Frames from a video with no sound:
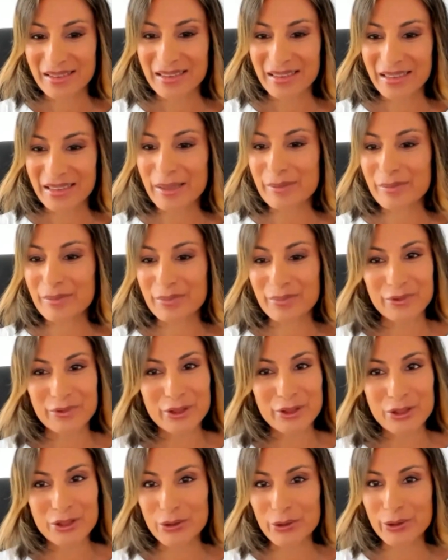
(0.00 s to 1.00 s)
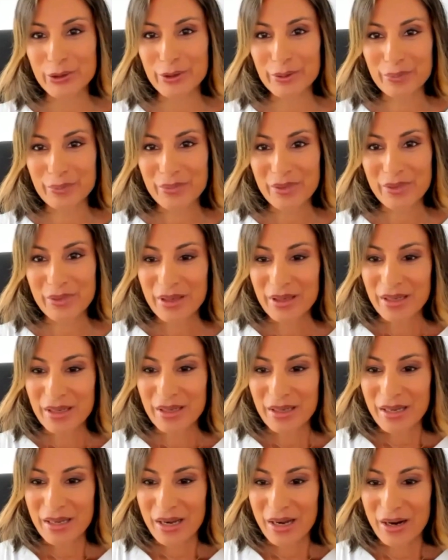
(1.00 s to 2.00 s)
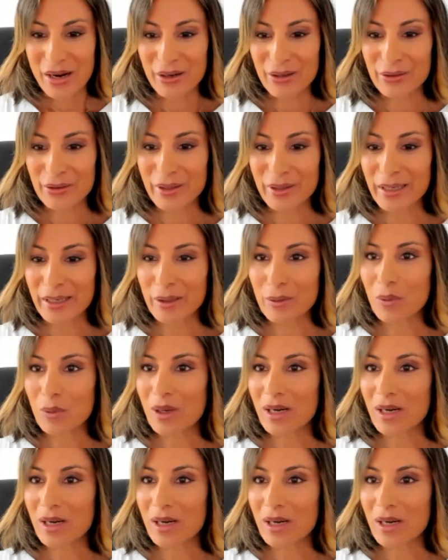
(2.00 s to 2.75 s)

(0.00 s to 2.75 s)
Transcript: Yep, for sure. All right.